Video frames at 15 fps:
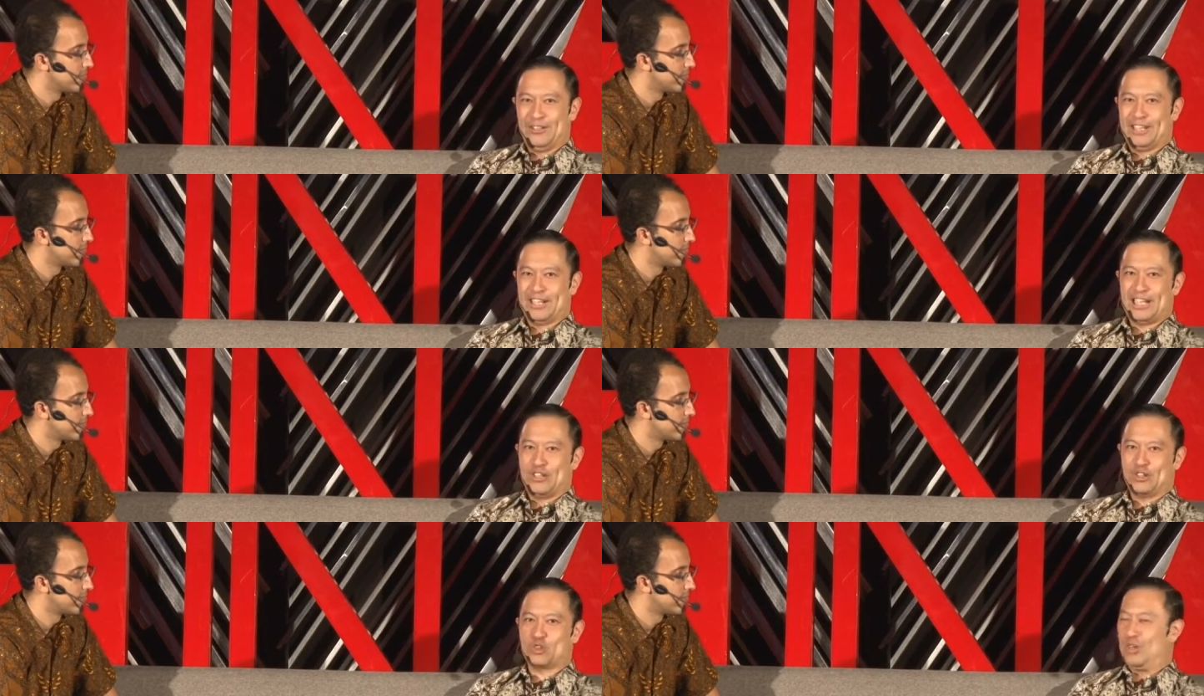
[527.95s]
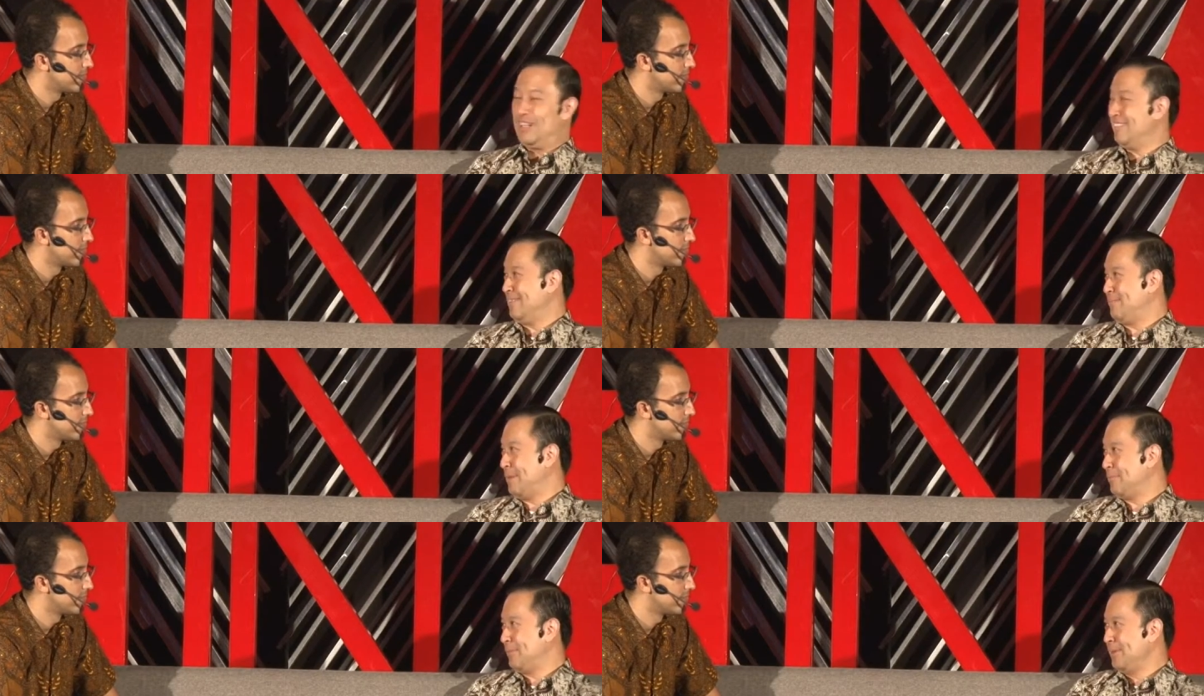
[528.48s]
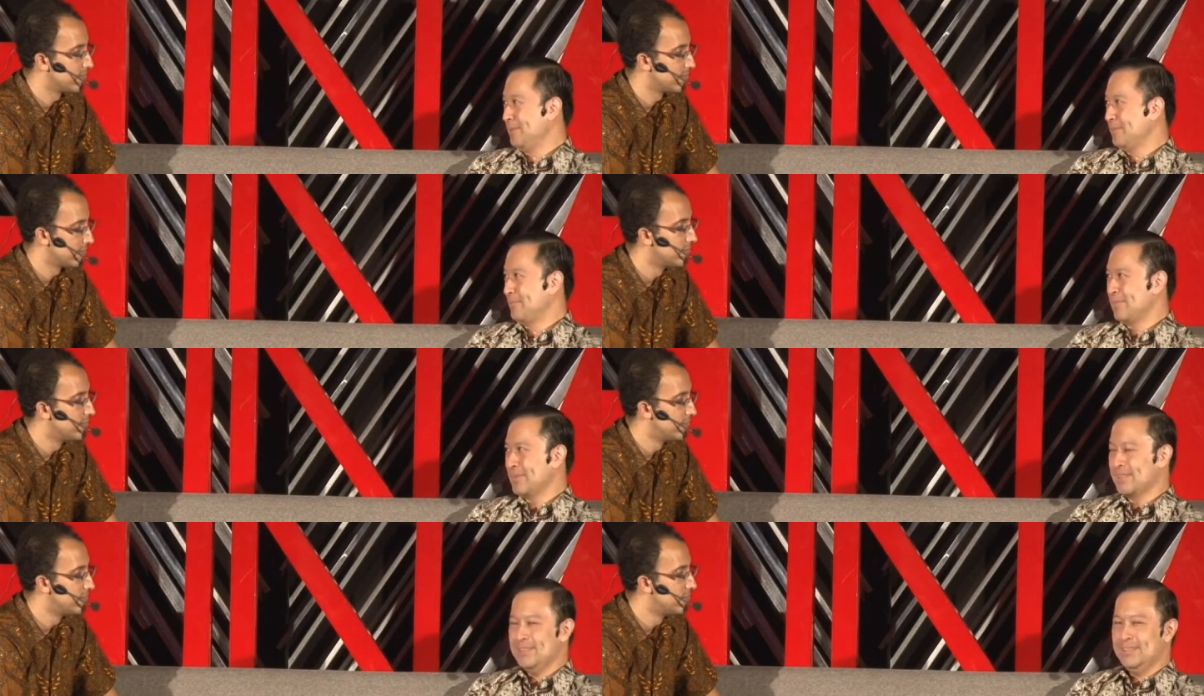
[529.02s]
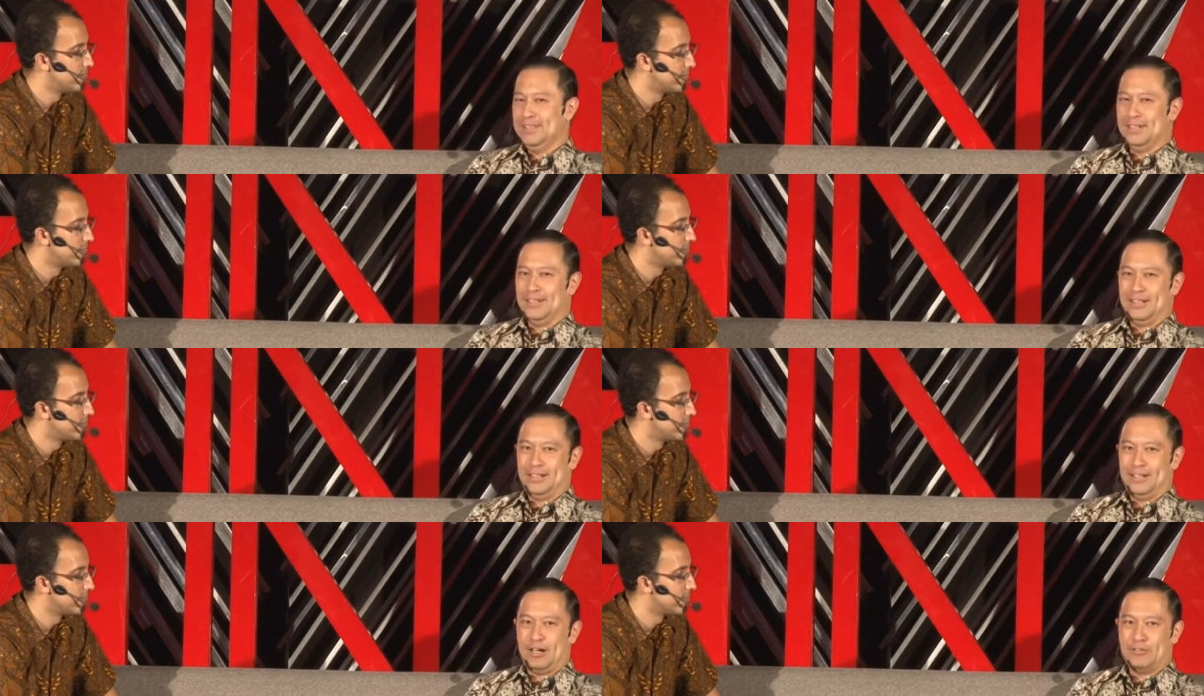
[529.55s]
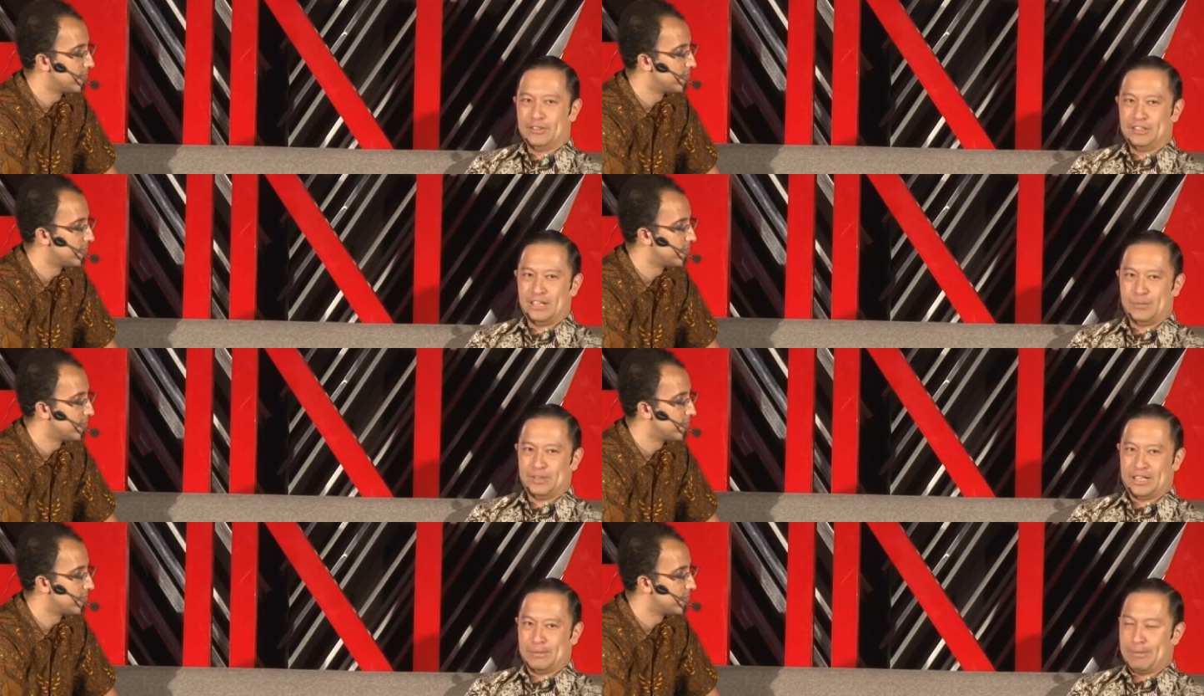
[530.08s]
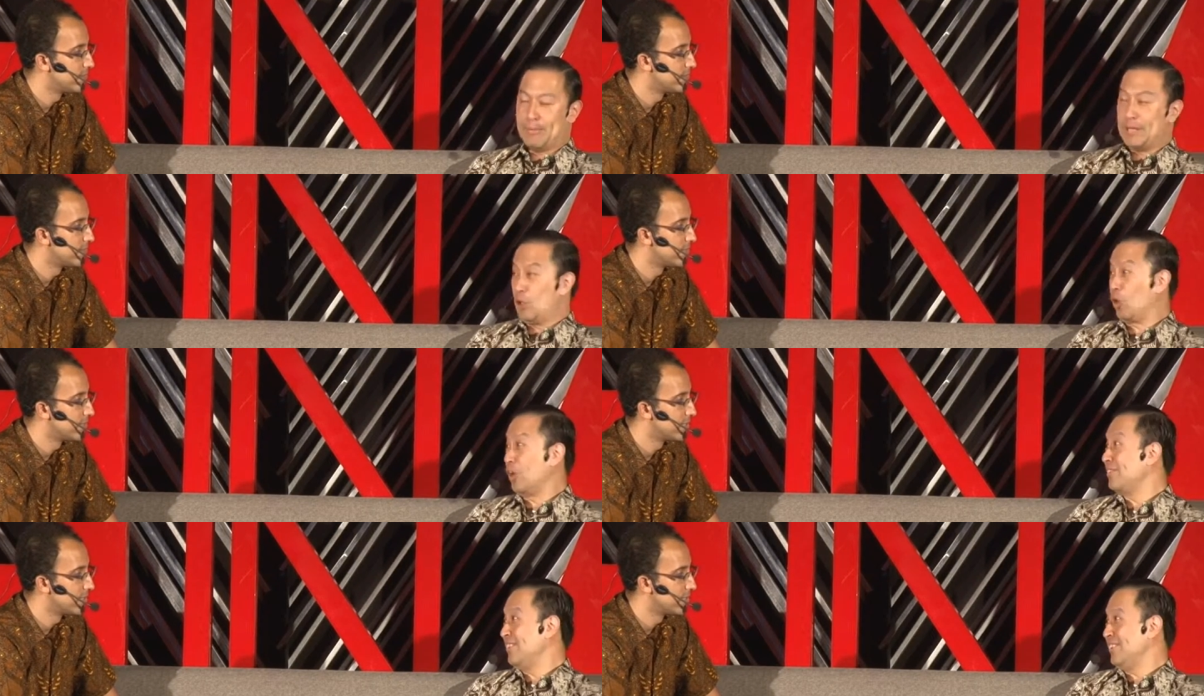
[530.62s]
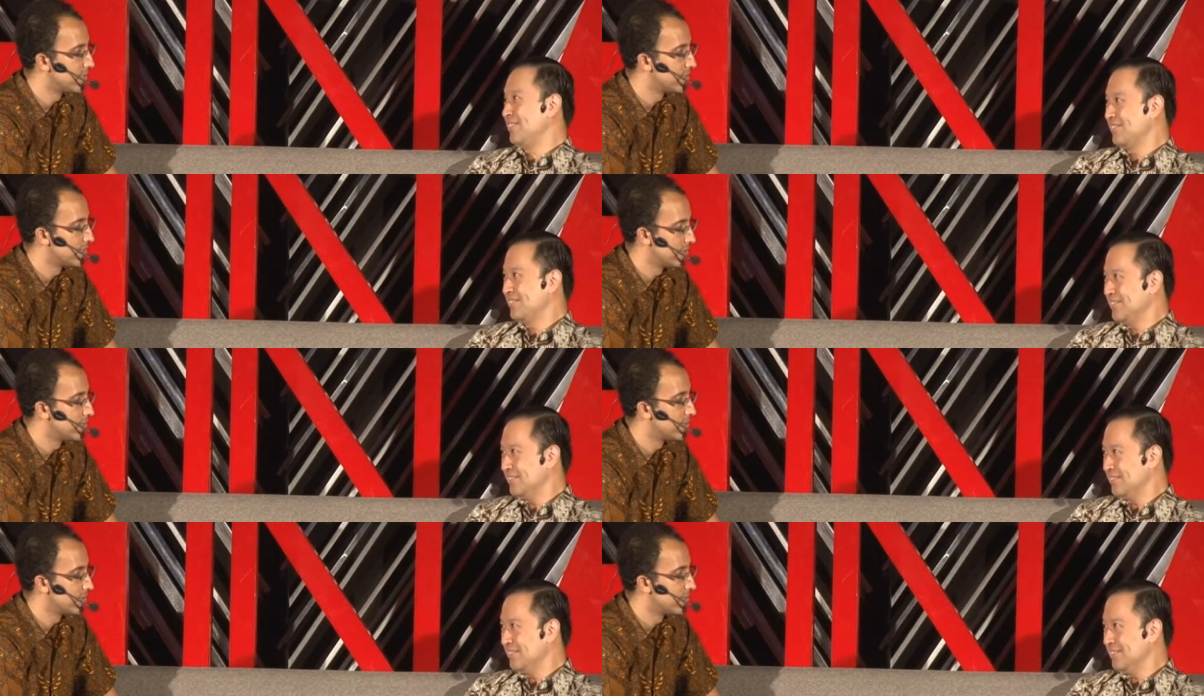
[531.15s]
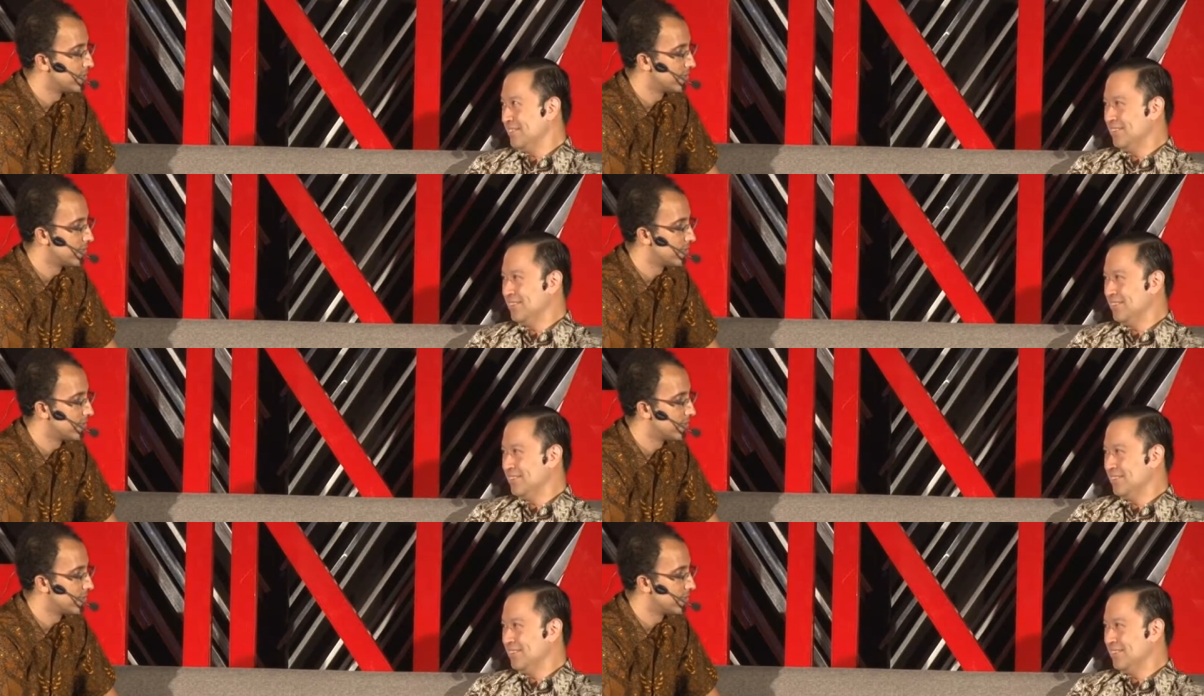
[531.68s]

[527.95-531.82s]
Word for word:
Speaker 1: They're kind of crazy people. Oftentimes they can be minorities.